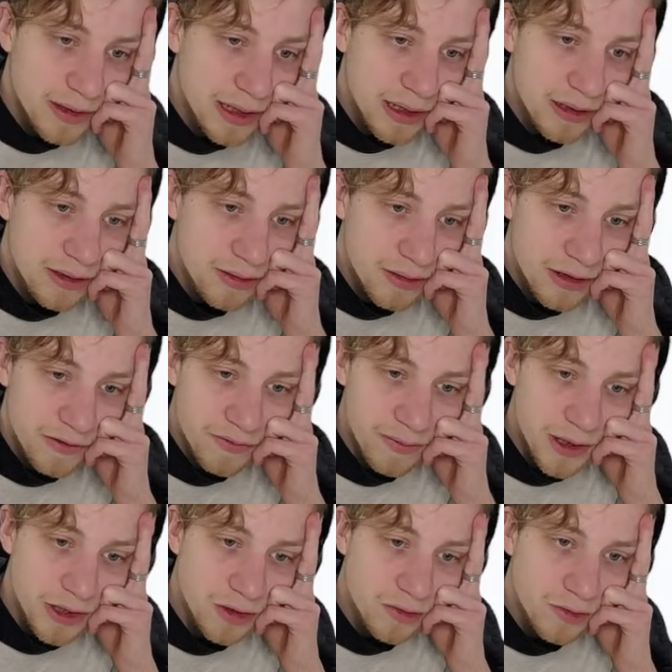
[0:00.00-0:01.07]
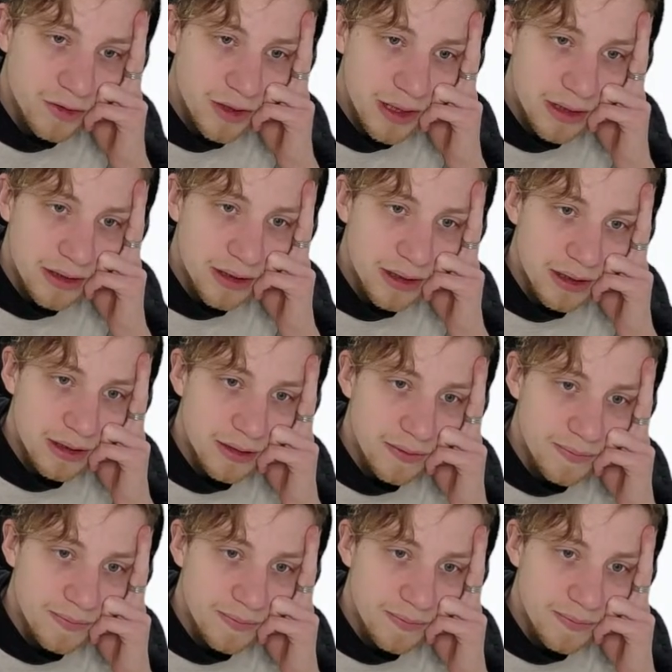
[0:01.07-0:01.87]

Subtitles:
I don't have much to say there.